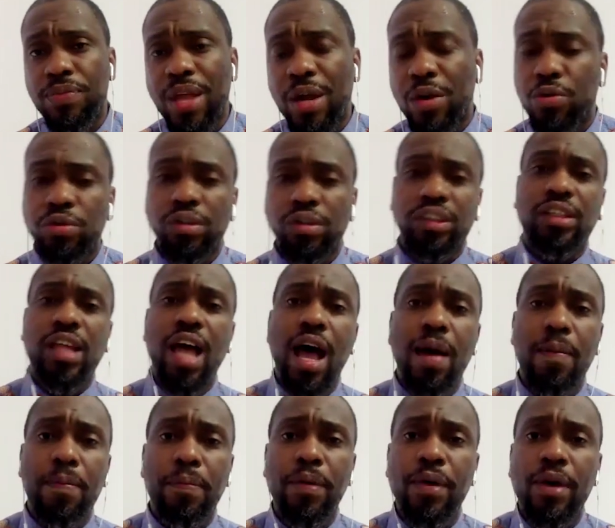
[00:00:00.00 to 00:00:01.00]
They couldn't
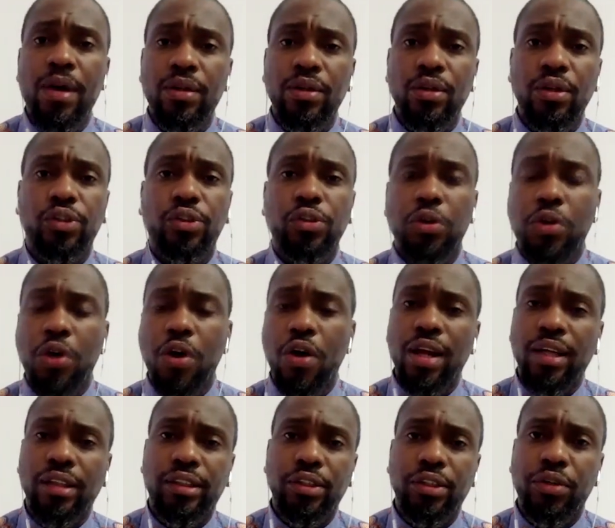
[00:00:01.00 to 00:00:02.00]
stop the
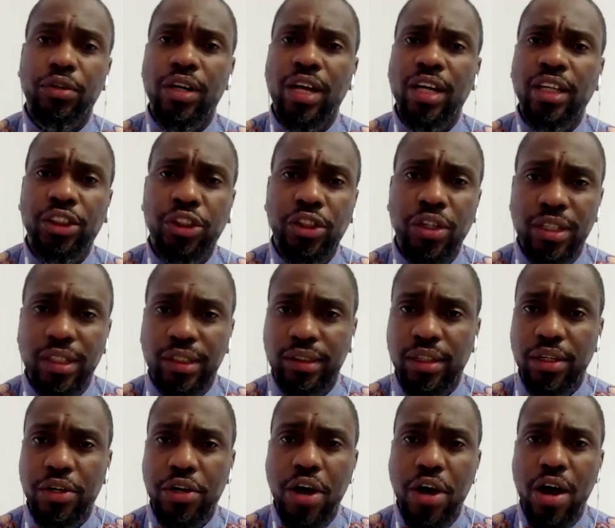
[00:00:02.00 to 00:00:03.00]
so-called
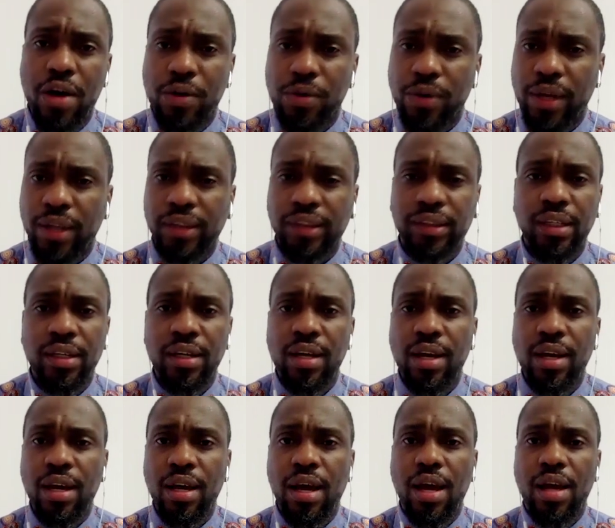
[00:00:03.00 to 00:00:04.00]
insurrectionists in Congress
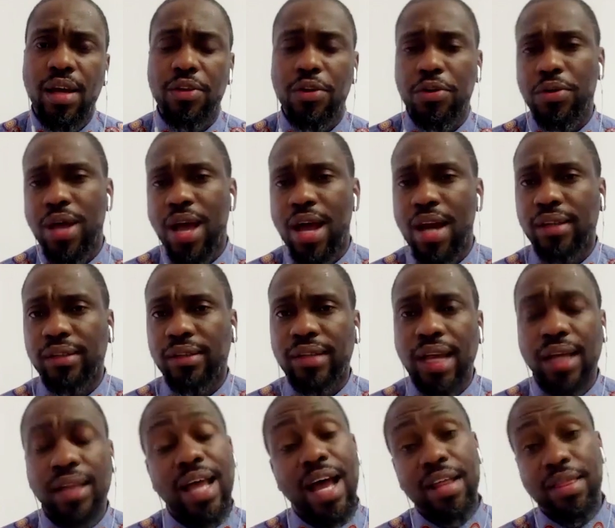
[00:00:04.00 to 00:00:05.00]
uh, in the United
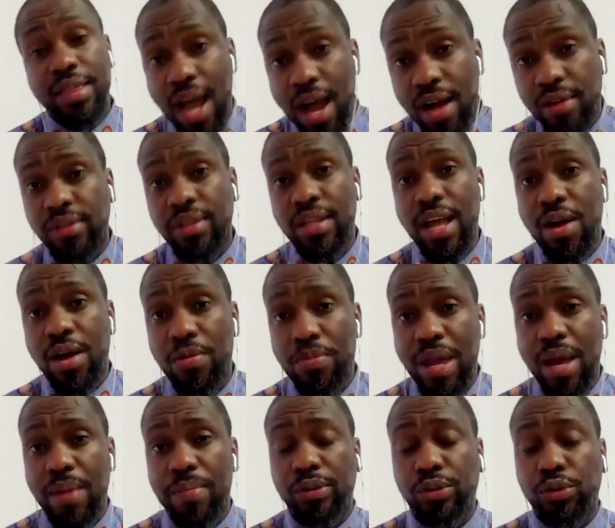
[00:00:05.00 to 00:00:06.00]
States. I doubt they'll
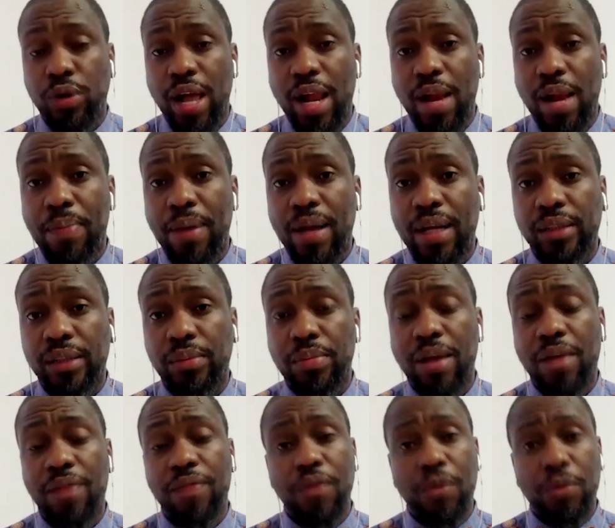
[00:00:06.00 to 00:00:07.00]
be able to help us.
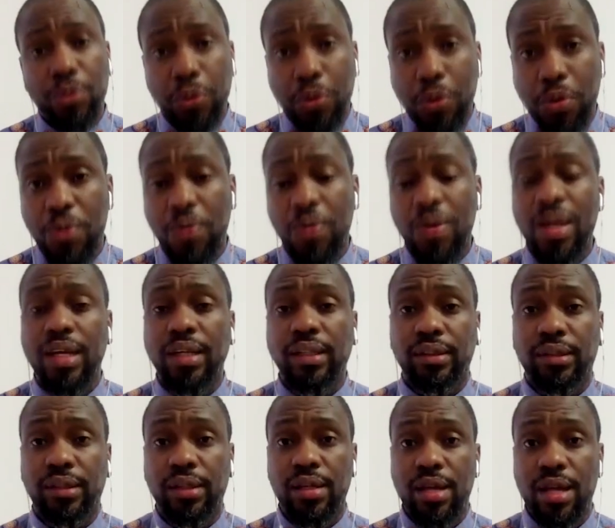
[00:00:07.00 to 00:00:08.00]
But for the
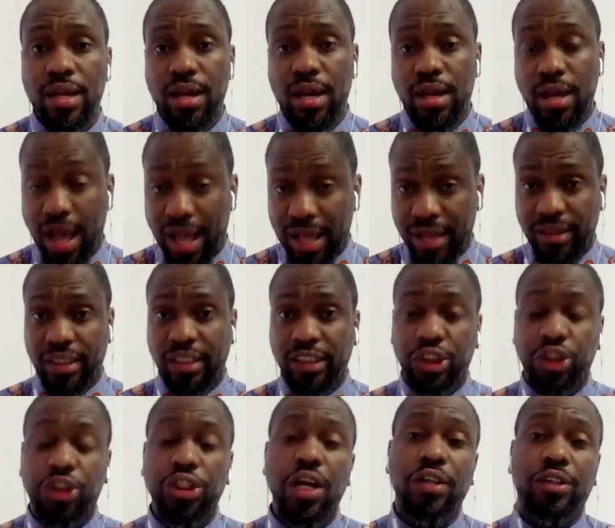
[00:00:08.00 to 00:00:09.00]
Congolese, at
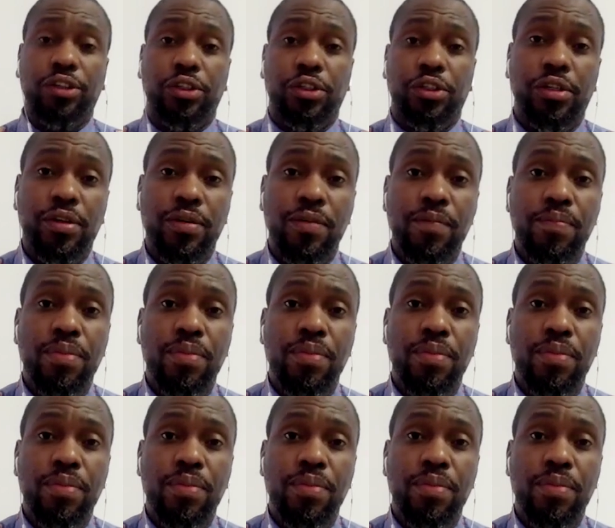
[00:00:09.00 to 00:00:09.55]
this juncture,